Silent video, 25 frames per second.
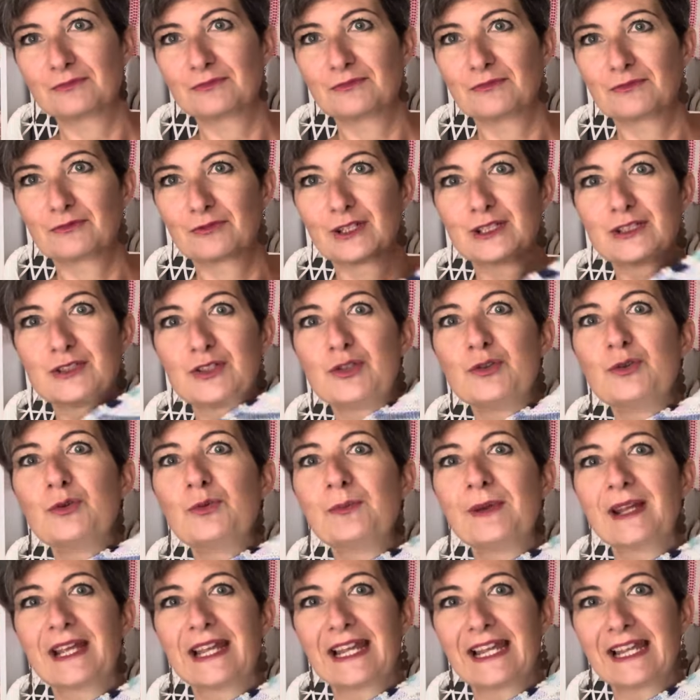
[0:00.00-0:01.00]

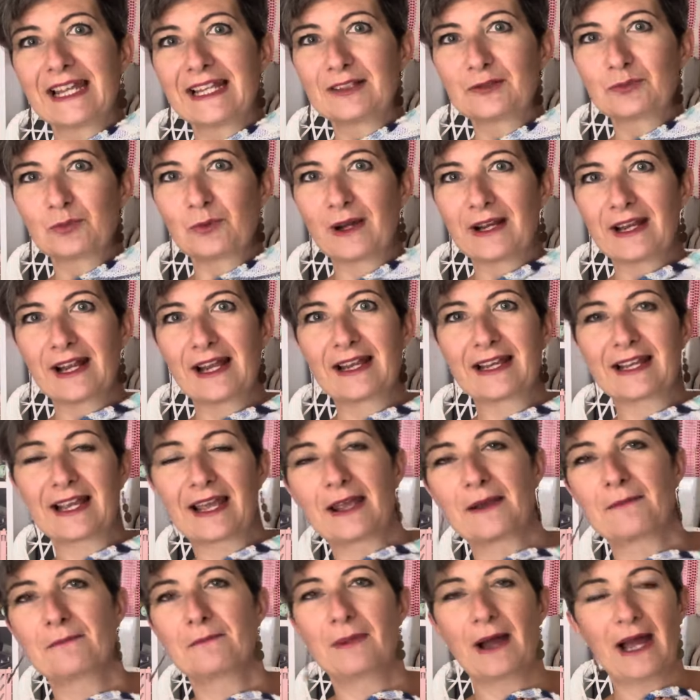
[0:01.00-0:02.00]
resuming it when I
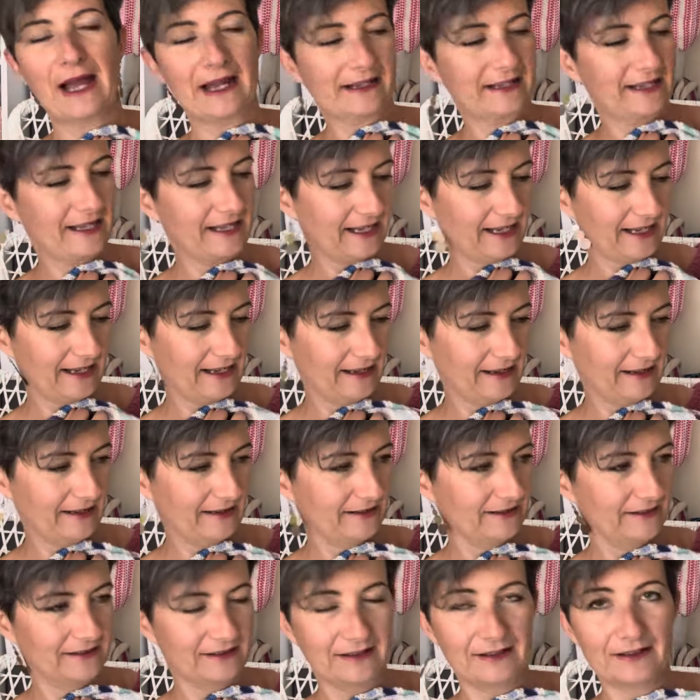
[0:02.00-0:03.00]
came back here
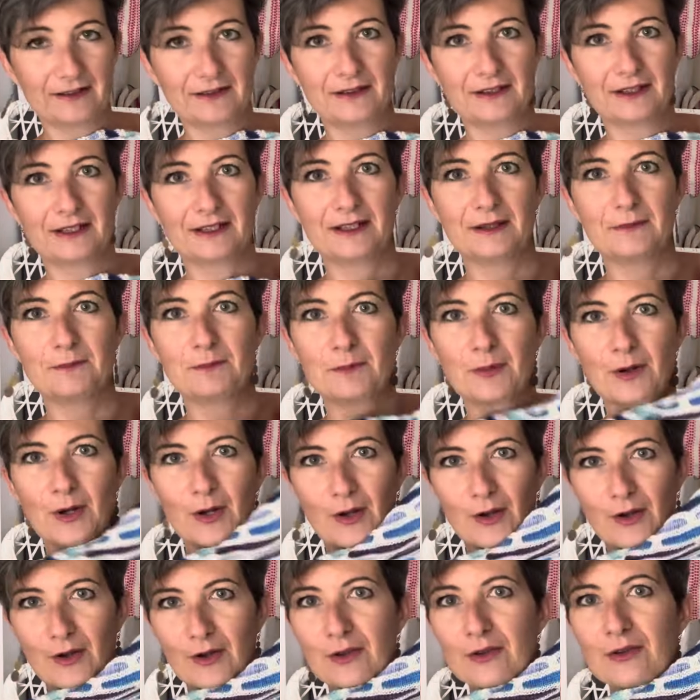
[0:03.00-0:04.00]
uh, in
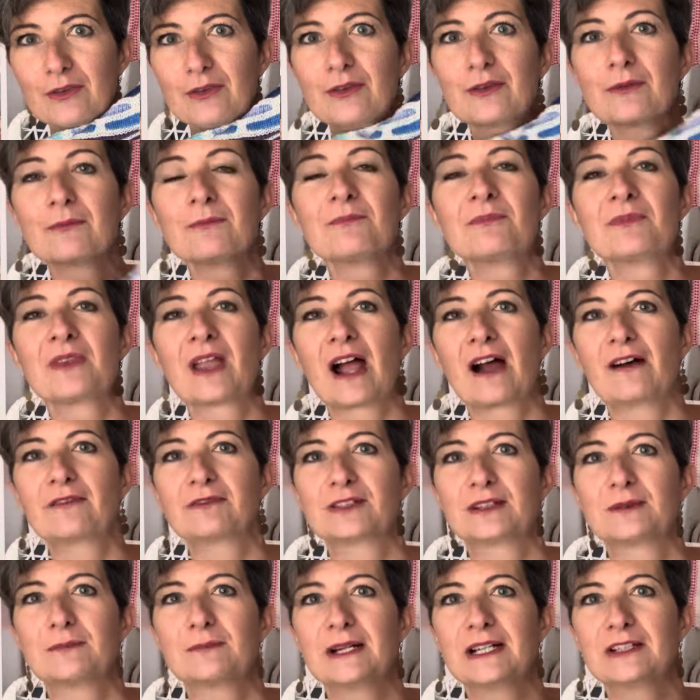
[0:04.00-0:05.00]
Perth
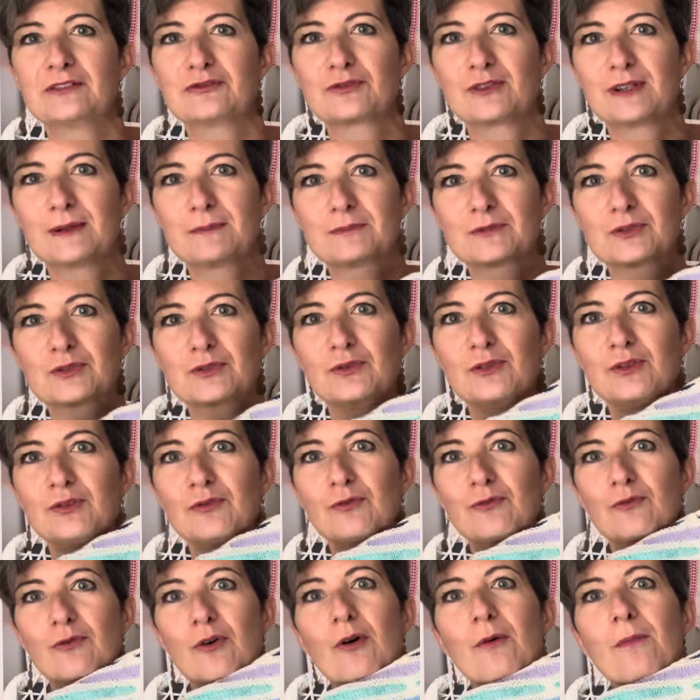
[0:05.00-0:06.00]
after my trip to
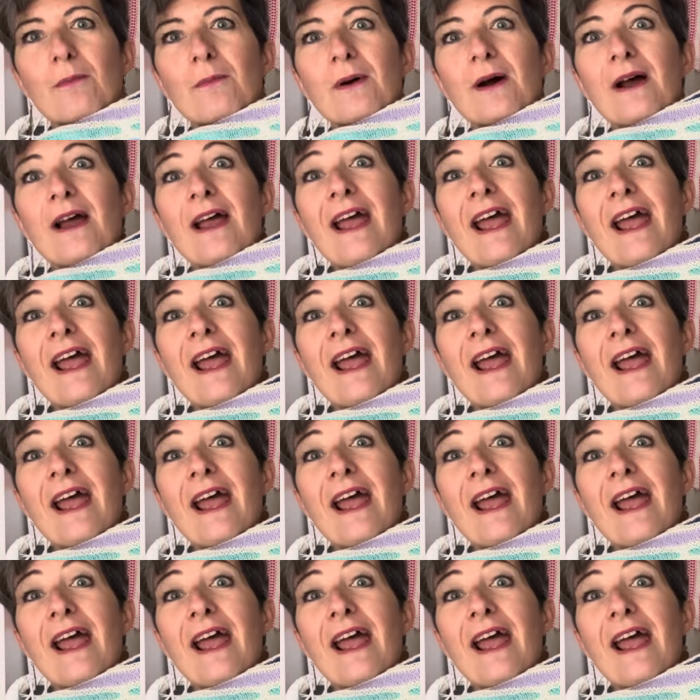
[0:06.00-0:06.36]
Europe.